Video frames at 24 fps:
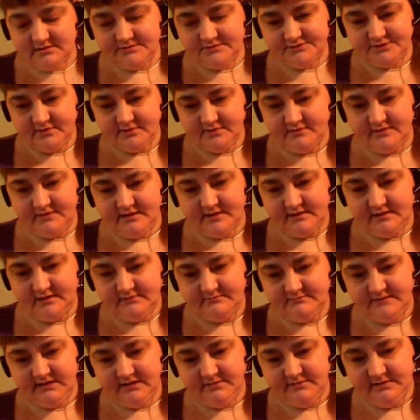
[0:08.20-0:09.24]
so
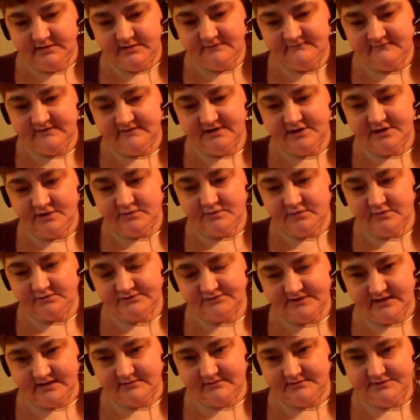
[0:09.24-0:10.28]
that maybe the video
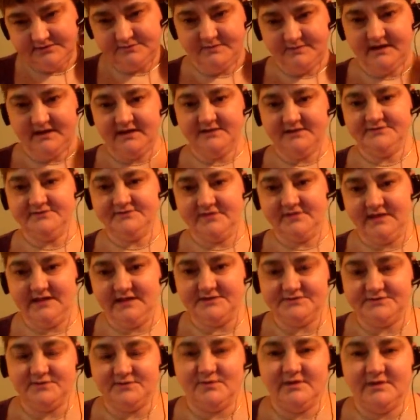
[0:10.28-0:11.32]
won't sound as bad as the
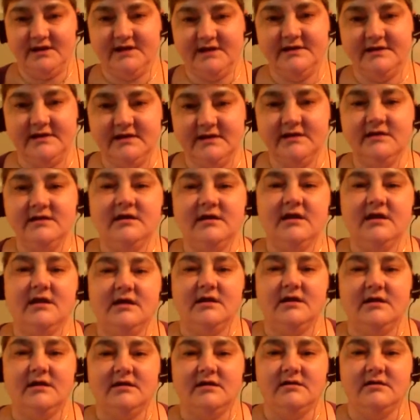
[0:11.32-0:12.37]
last one I did.
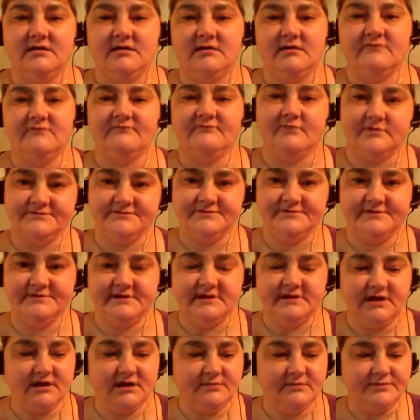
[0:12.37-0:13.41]
Of course, it
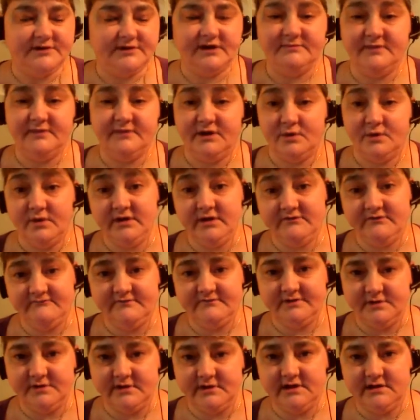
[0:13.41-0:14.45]
didn't help that I'd been awake
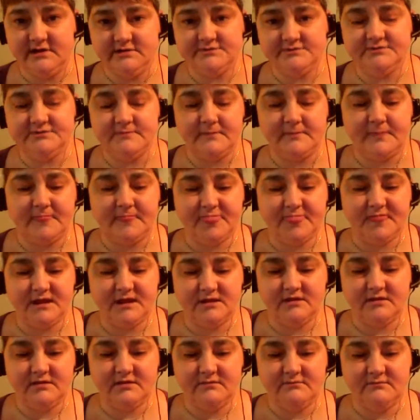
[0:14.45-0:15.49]
for 2 days.
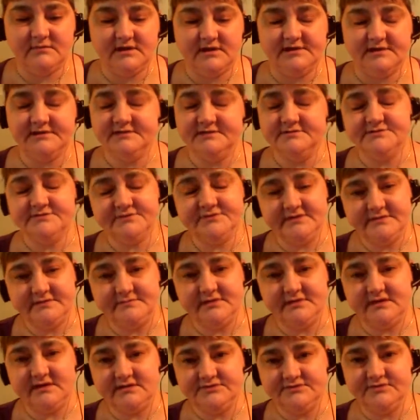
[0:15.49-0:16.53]
I didn't
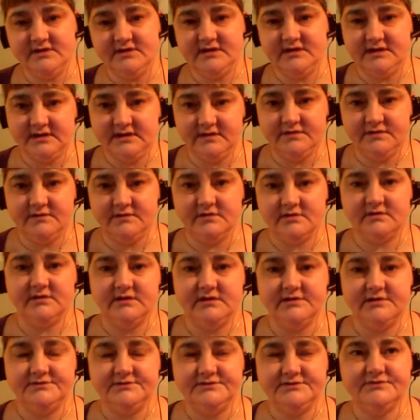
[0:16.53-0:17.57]
sleep last night either.
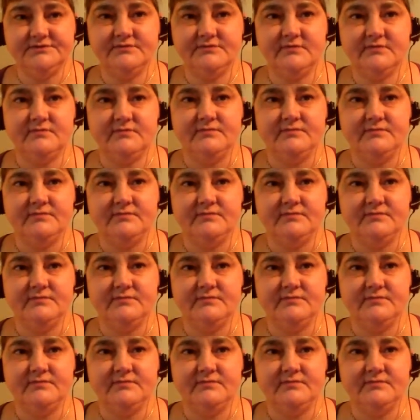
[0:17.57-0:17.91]
It's